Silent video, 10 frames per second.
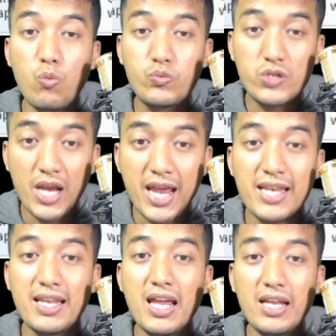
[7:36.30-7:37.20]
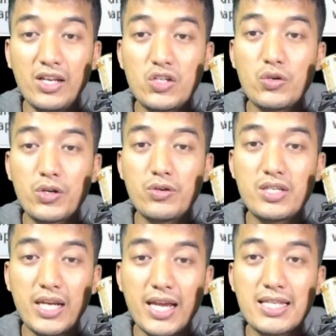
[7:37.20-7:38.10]
ten nation recruit
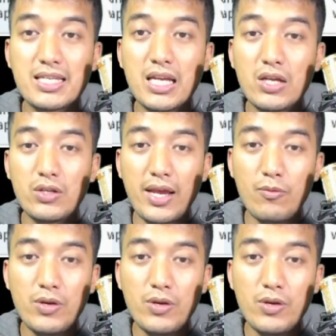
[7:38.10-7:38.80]
tickets uh,